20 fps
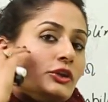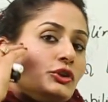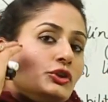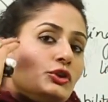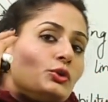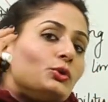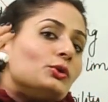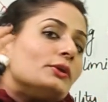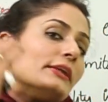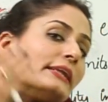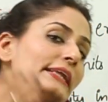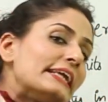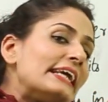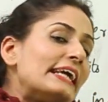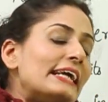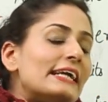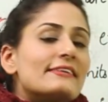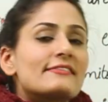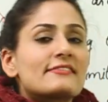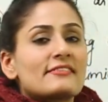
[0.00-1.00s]
You
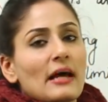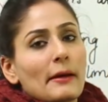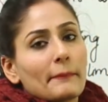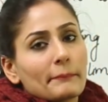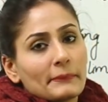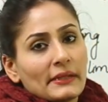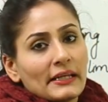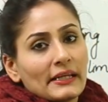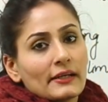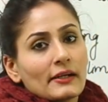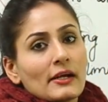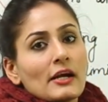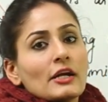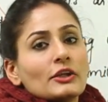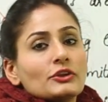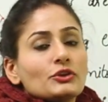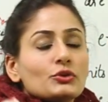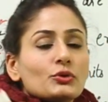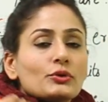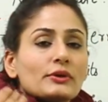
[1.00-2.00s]
need something
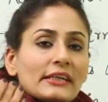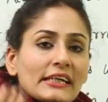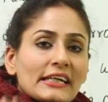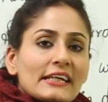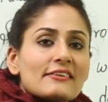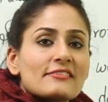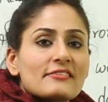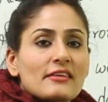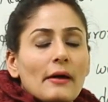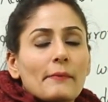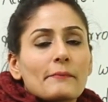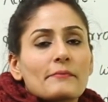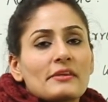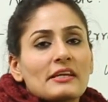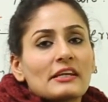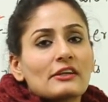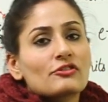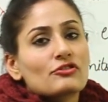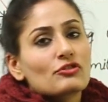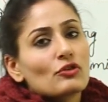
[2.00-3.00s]

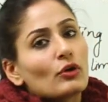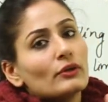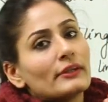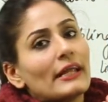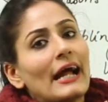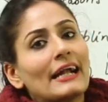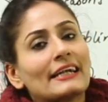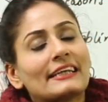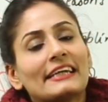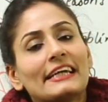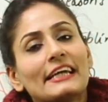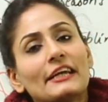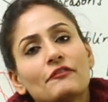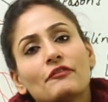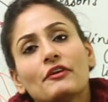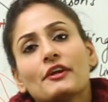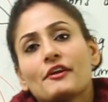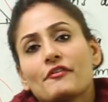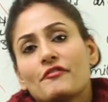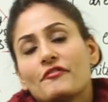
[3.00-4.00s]
so that
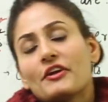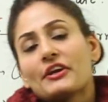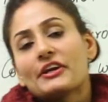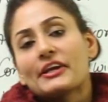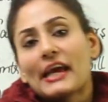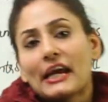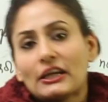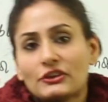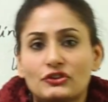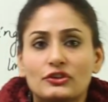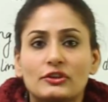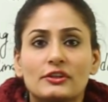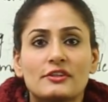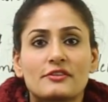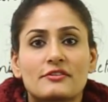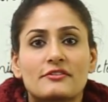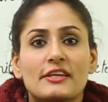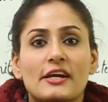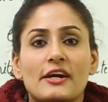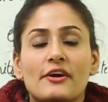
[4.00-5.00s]
even if variation
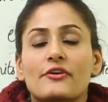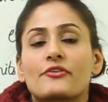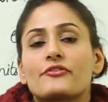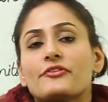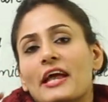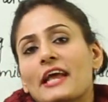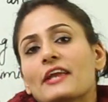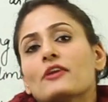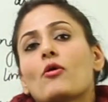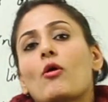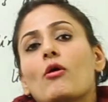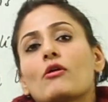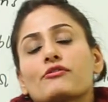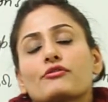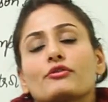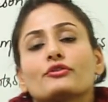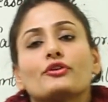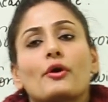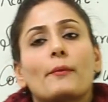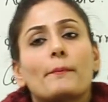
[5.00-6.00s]
is there, then
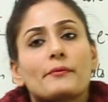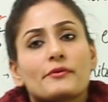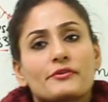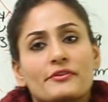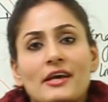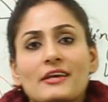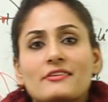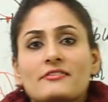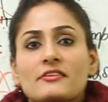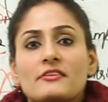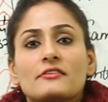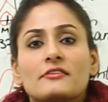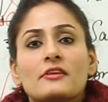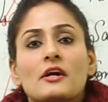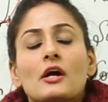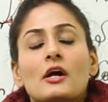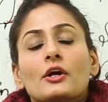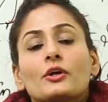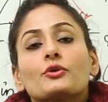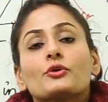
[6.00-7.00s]
also your processes
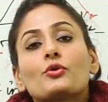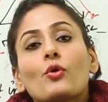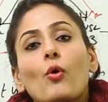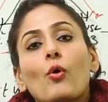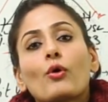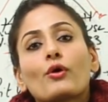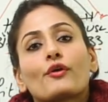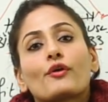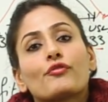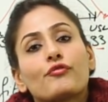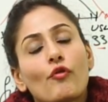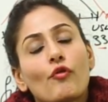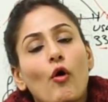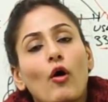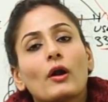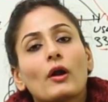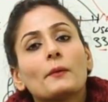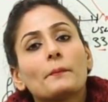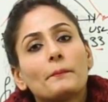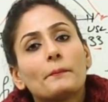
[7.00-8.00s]
don't
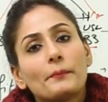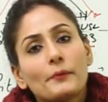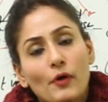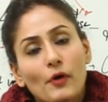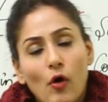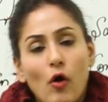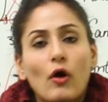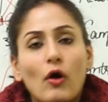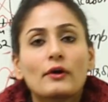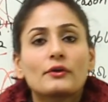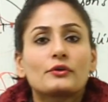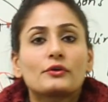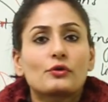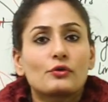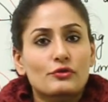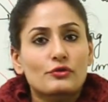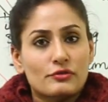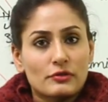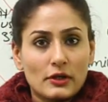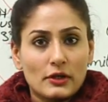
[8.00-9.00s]
fall beyond
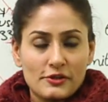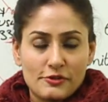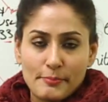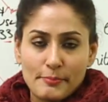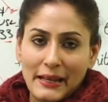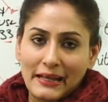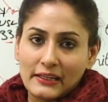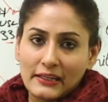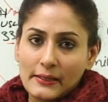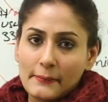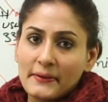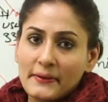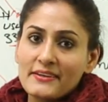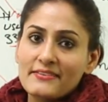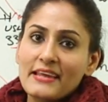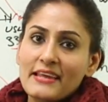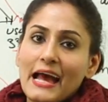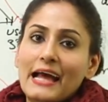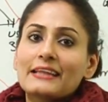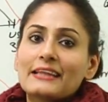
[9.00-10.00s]
those spec
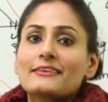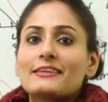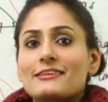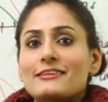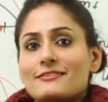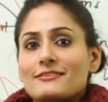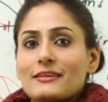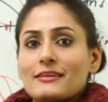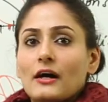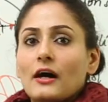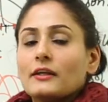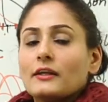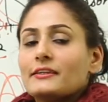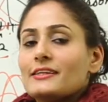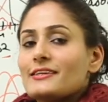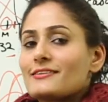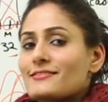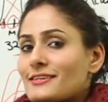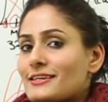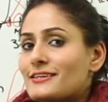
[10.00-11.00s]
limits, and this
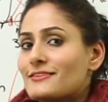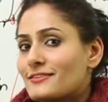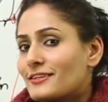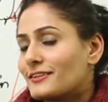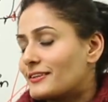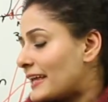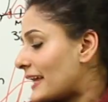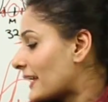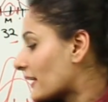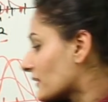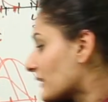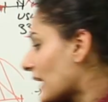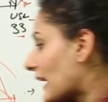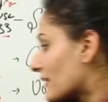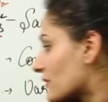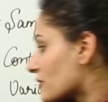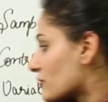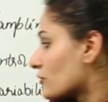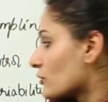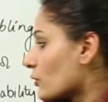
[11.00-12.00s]
is the thing
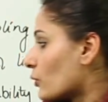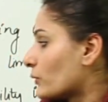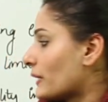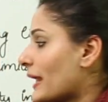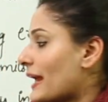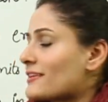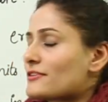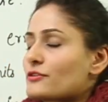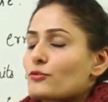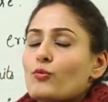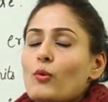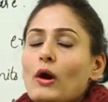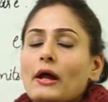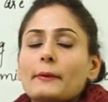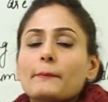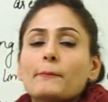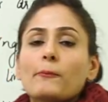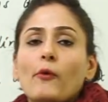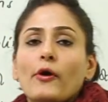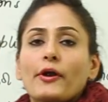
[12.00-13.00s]
that is known as
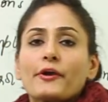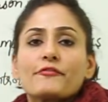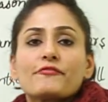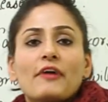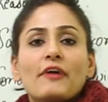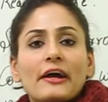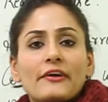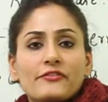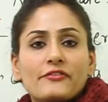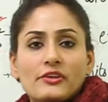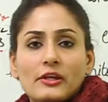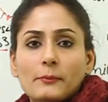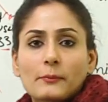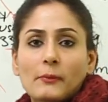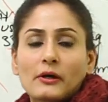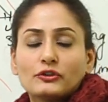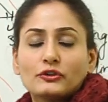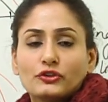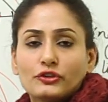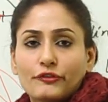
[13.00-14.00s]
1.5
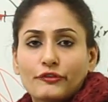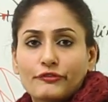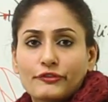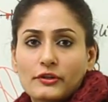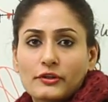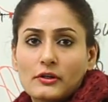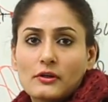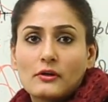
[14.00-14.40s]
sigma shift.